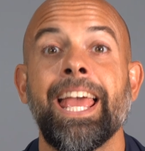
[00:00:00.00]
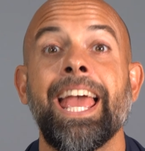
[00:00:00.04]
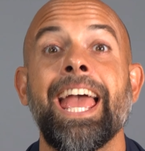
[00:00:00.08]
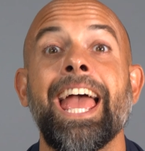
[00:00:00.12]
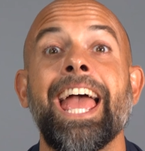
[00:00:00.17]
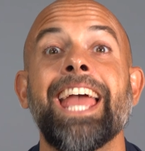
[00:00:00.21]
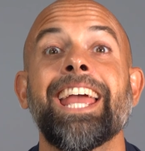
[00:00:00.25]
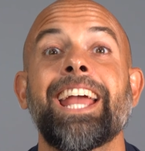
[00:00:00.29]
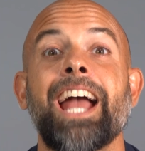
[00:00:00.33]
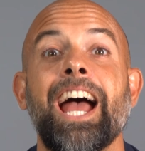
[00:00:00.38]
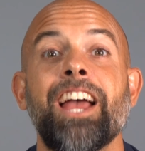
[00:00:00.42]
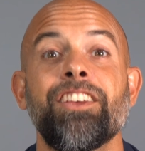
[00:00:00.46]

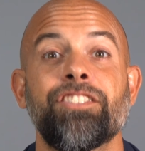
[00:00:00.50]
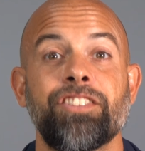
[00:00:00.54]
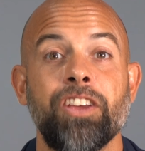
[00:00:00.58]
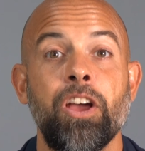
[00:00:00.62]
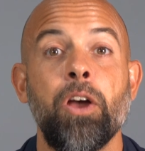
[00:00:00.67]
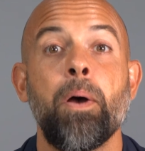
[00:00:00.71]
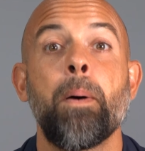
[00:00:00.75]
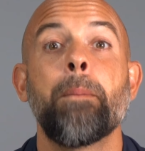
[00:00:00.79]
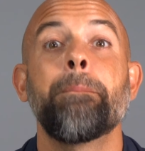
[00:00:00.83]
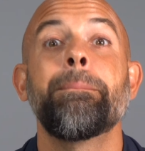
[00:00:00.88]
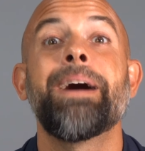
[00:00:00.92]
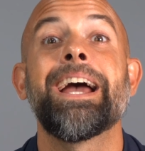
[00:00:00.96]
Hey guys,
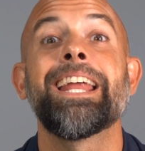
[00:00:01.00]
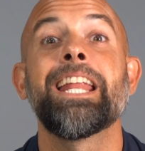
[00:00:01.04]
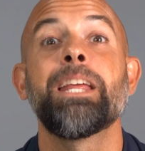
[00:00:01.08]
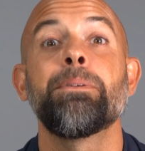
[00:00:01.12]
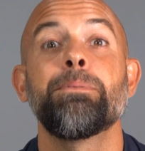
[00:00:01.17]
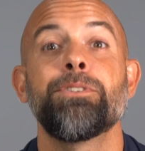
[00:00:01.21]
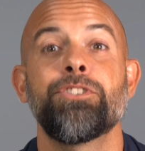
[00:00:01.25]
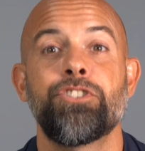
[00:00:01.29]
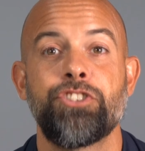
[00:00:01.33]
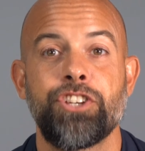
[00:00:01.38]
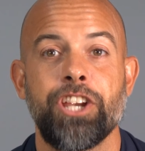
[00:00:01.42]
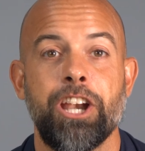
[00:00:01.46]
my name
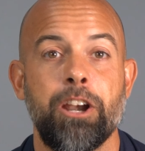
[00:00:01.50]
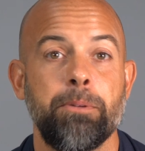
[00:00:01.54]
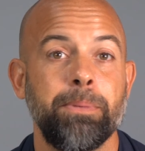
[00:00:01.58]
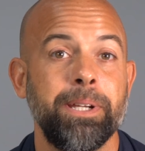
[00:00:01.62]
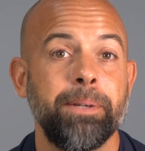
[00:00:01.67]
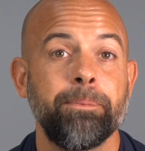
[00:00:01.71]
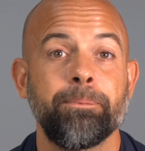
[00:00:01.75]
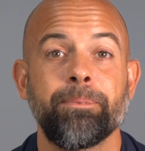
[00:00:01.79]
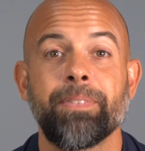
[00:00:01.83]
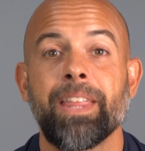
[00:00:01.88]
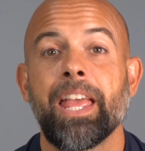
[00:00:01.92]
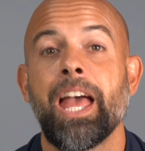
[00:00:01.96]
is
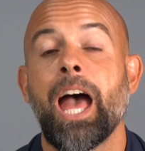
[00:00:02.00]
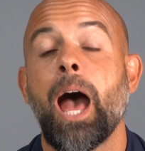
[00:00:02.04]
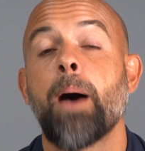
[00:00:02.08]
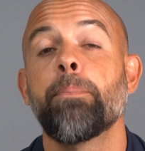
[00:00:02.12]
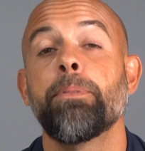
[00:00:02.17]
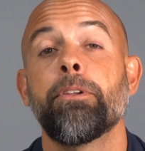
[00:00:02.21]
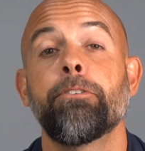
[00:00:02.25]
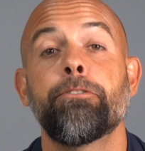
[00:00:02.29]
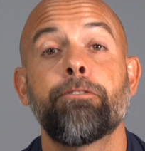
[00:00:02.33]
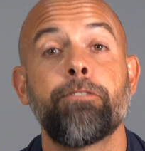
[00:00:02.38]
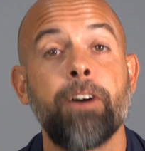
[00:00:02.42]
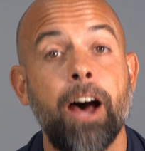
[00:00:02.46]
Jeremy. I'm
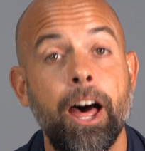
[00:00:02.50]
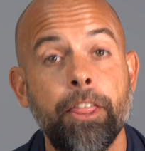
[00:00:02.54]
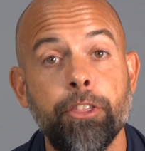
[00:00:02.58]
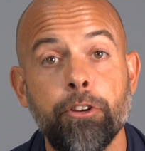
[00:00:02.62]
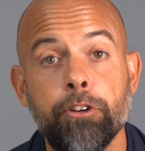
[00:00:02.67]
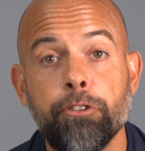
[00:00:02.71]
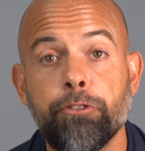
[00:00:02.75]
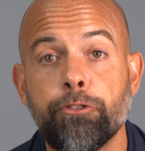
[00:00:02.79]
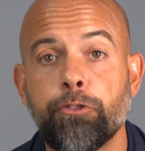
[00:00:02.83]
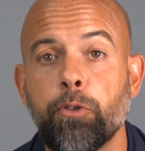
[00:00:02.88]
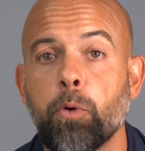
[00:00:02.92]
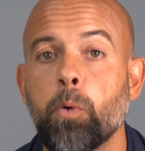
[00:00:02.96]
the father
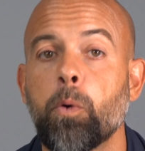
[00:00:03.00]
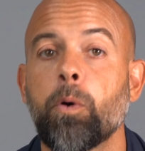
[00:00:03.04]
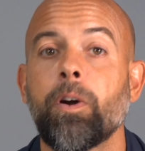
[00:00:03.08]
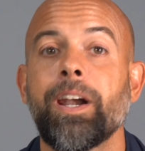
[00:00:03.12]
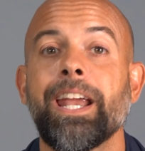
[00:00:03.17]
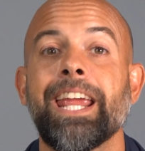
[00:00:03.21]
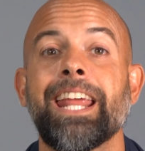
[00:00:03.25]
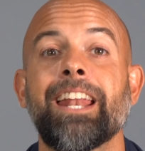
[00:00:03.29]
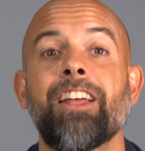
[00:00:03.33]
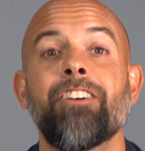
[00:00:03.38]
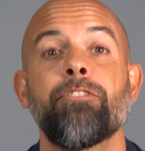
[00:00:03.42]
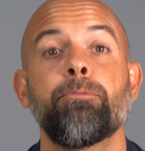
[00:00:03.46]
of
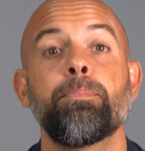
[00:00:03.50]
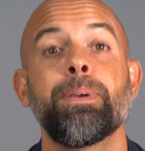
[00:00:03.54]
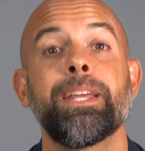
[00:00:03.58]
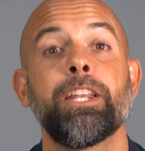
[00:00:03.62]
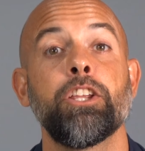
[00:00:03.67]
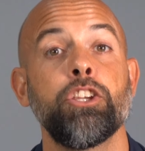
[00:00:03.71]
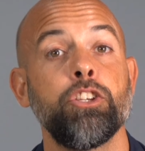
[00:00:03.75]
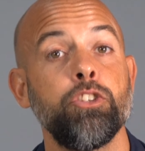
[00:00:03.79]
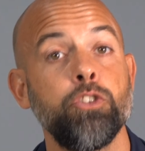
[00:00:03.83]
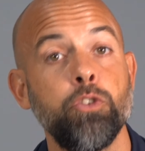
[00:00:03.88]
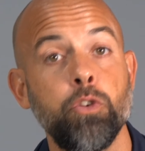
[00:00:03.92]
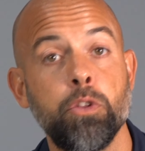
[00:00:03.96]
4 and I've been
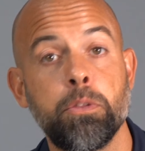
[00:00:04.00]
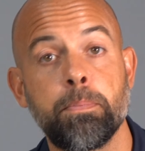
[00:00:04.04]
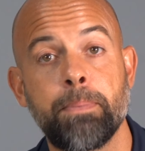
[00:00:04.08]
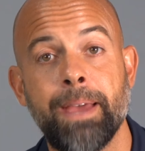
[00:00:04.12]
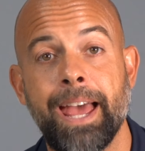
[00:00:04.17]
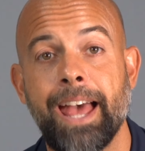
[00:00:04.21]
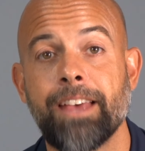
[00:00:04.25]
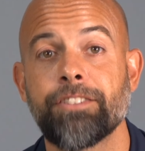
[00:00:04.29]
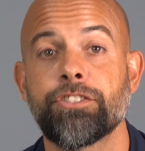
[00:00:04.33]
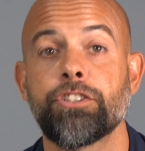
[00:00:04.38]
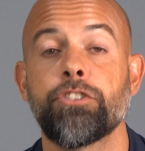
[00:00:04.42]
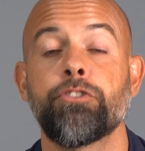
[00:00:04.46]
a youth
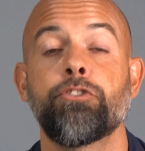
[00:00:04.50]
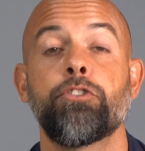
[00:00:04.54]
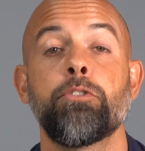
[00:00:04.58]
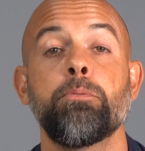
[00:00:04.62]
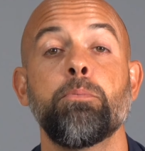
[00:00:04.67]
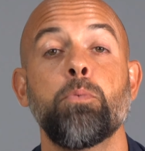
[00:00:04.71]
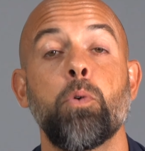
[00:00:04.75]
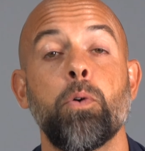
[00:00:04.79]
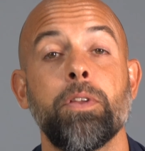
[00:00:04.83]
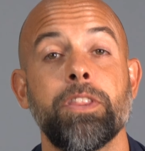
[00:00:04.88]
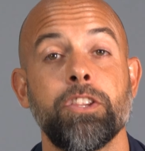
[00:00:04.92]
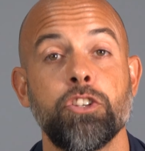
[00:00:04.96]
pastor for
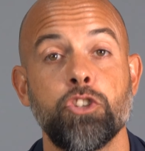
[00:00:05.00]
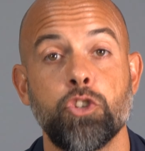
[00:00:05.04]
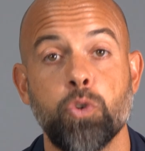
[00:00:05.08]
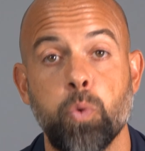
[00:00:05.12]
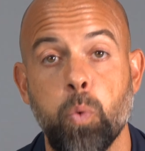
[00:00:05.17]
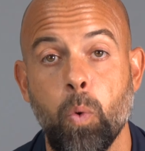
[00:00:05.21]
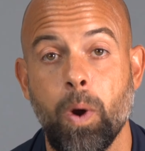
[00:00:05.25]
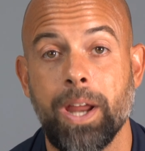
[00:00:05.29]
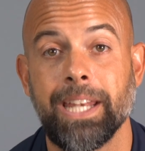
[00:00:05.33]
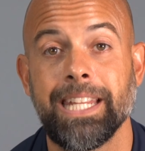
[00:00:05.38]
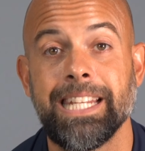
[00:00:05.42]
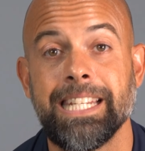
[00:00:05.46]
more than
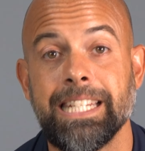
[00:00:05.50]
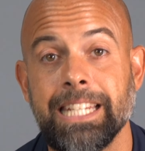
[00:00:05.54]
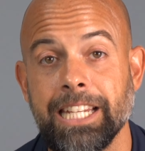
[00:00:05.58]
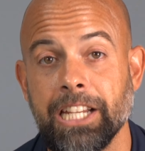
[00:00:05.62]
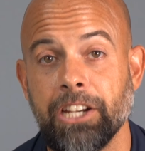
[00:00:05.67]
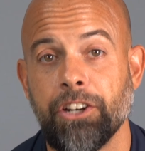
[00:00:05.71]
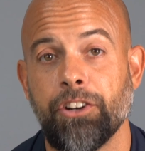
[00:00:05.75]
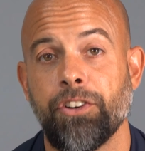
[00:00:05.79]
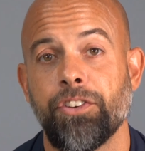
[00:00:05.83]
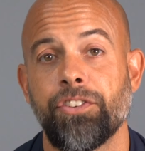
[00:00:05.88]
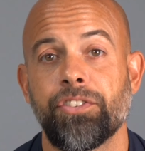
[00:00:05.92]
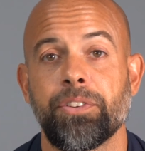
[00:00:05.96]
20
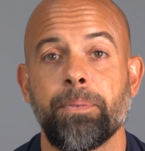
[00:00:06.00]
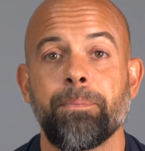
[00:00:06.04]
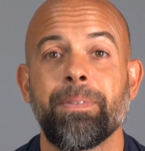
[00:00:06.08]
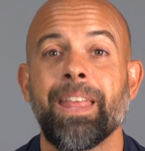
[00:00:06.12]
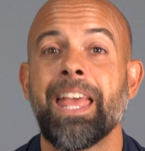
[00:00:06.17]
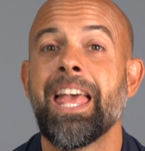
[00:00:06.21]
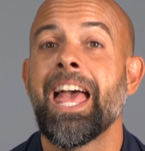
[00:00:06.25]
years.